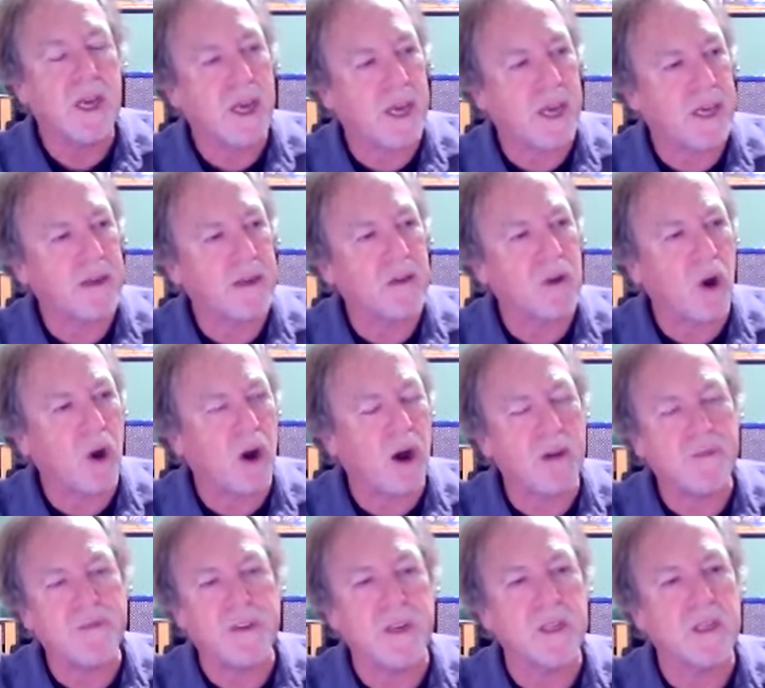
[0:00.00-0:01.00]
and
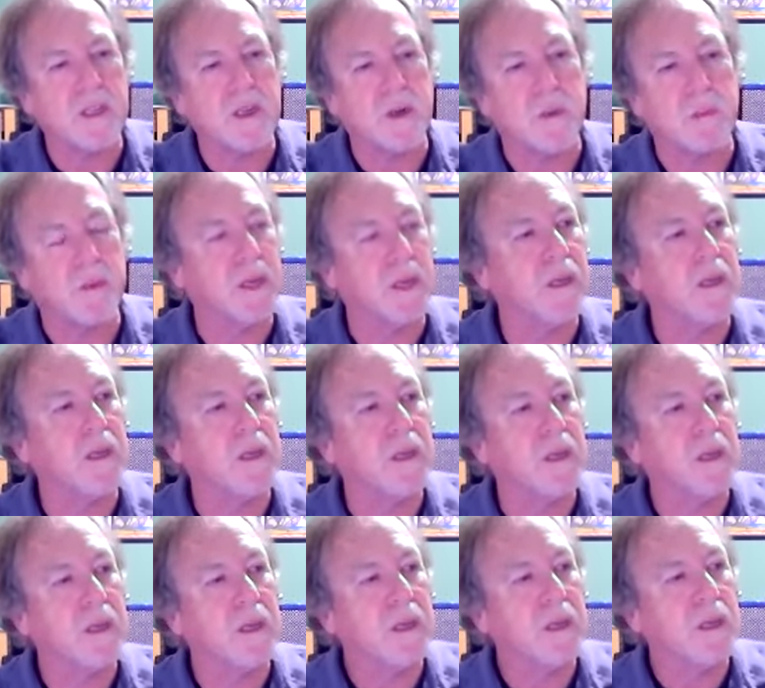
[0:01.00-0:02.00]
often it'll be
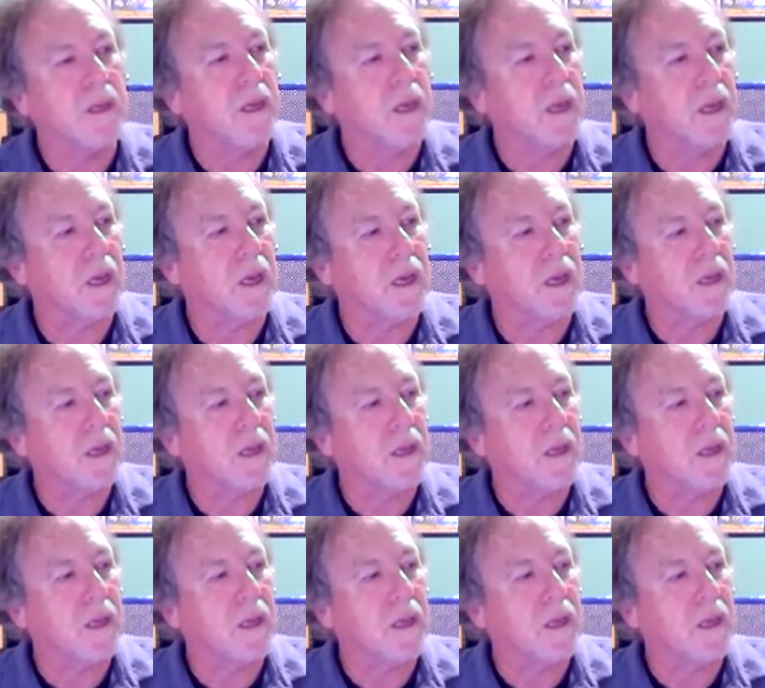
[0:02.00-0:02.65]
uh,